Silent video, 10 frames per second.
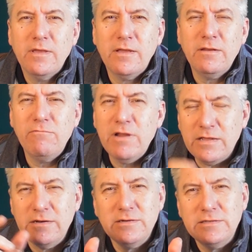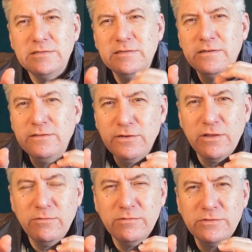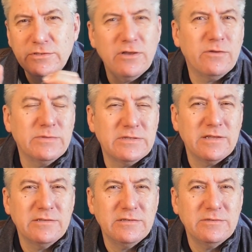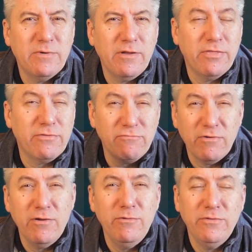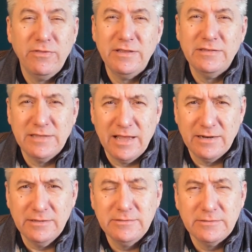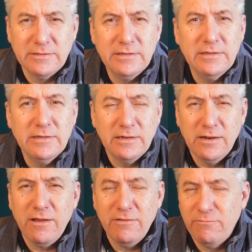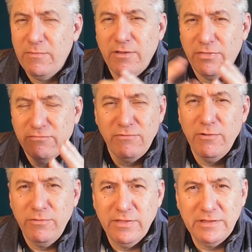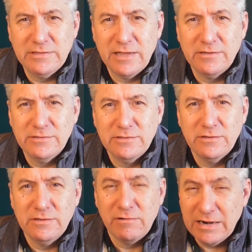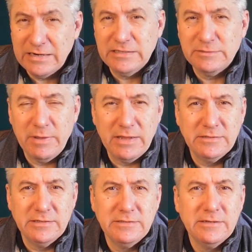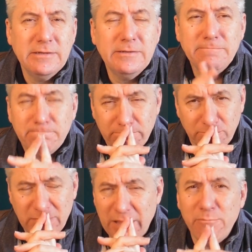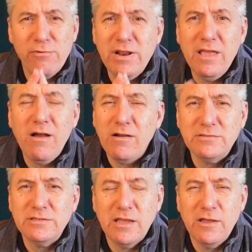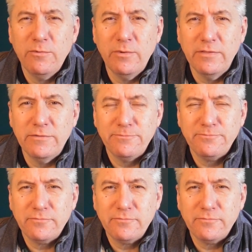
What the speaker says: And it recognised that, circumstances might throw things at us. Life might throw things at us that are unexpected and pretty hard to cope with.